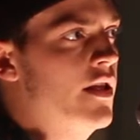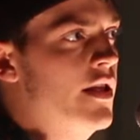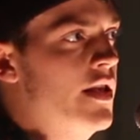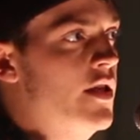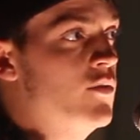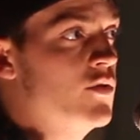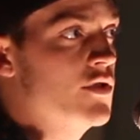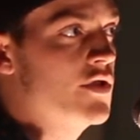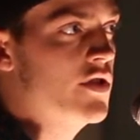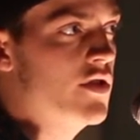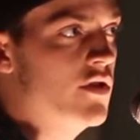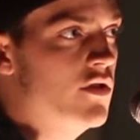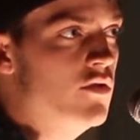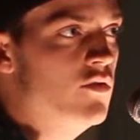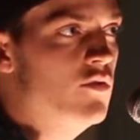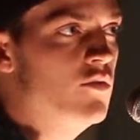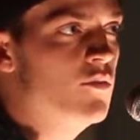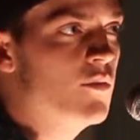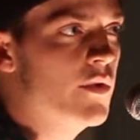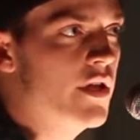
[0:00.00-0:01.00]
He was
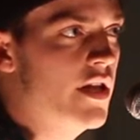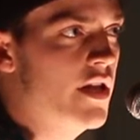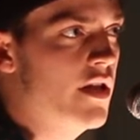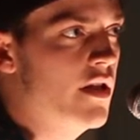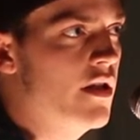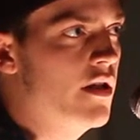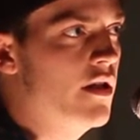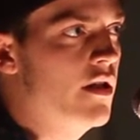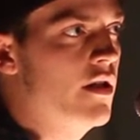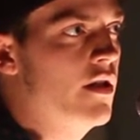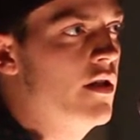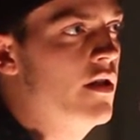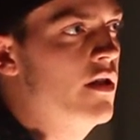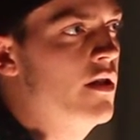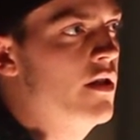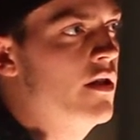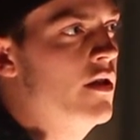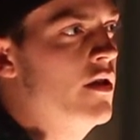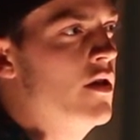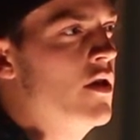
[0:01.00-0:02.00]
human.
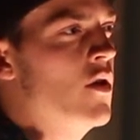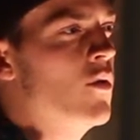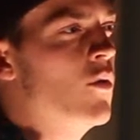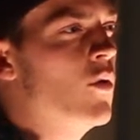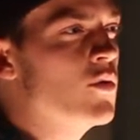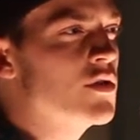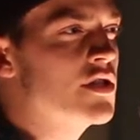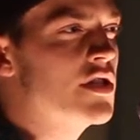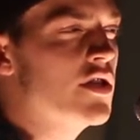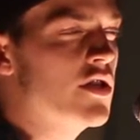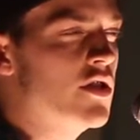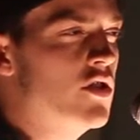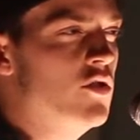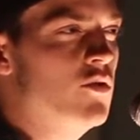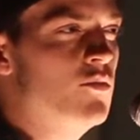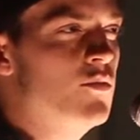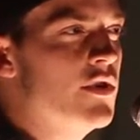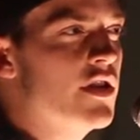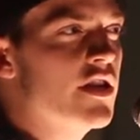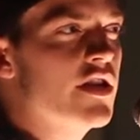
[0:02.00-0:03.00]
What was the
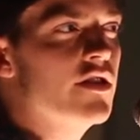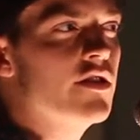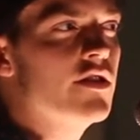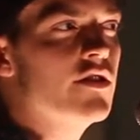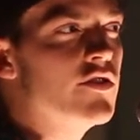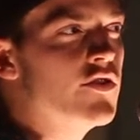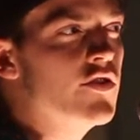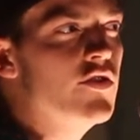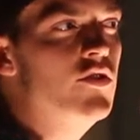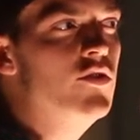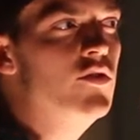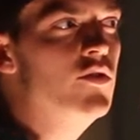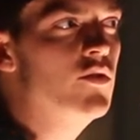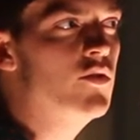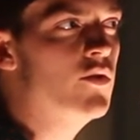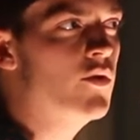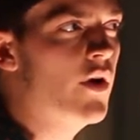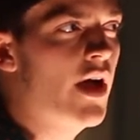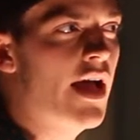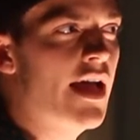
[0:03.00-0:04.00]
human gonna
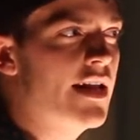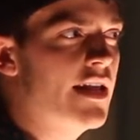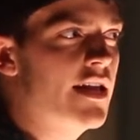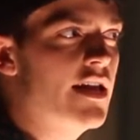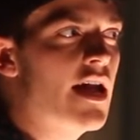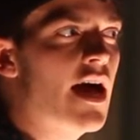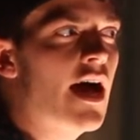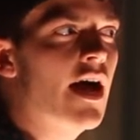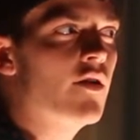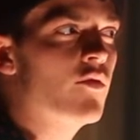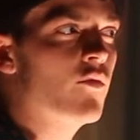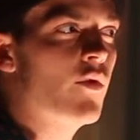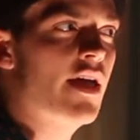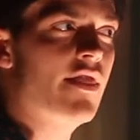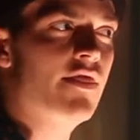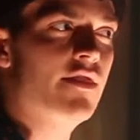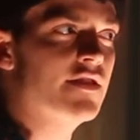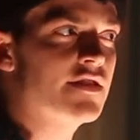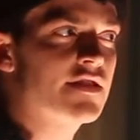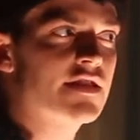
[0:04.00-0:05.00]
do had he not
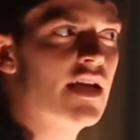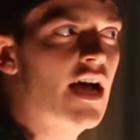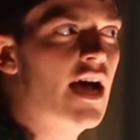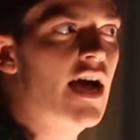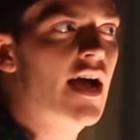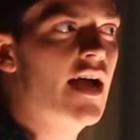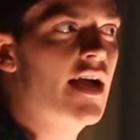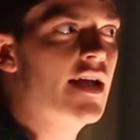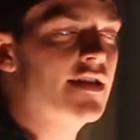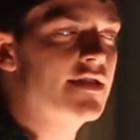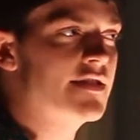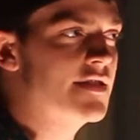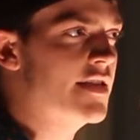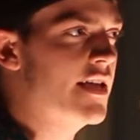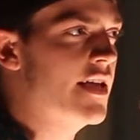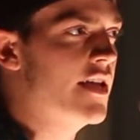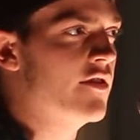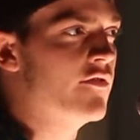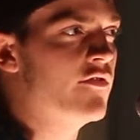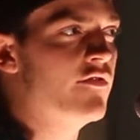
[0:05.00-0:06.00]
read the sign
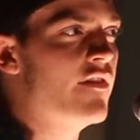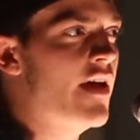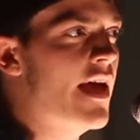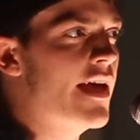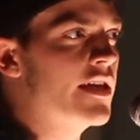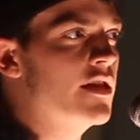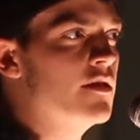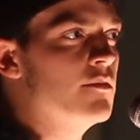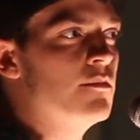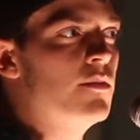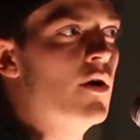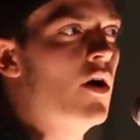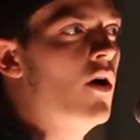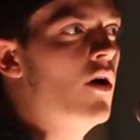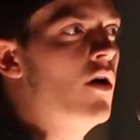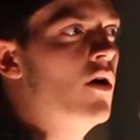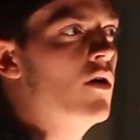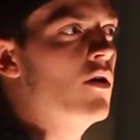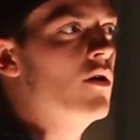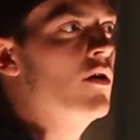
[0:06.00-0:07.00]
saying faggot
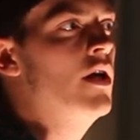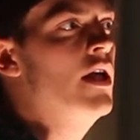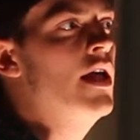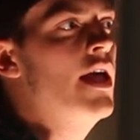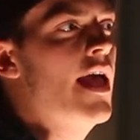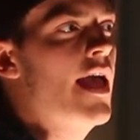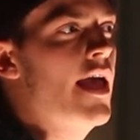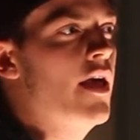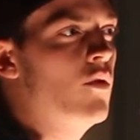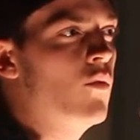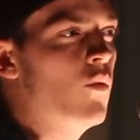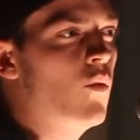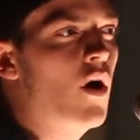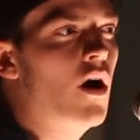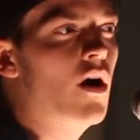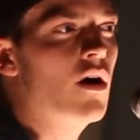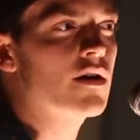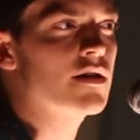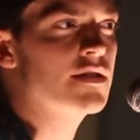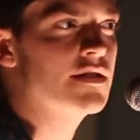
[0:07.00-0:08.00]
ball and
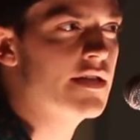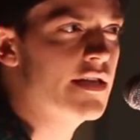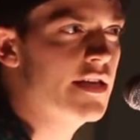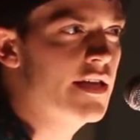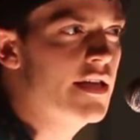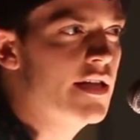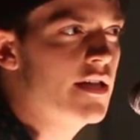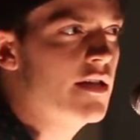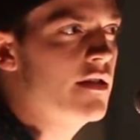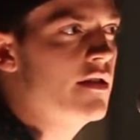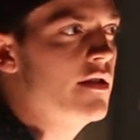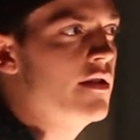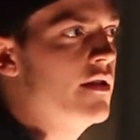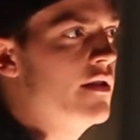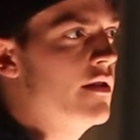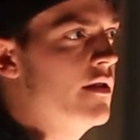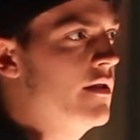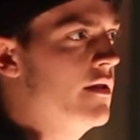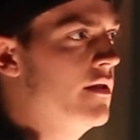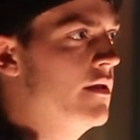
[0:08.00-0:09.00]
walked
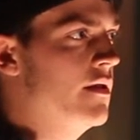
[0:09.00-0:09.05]
in?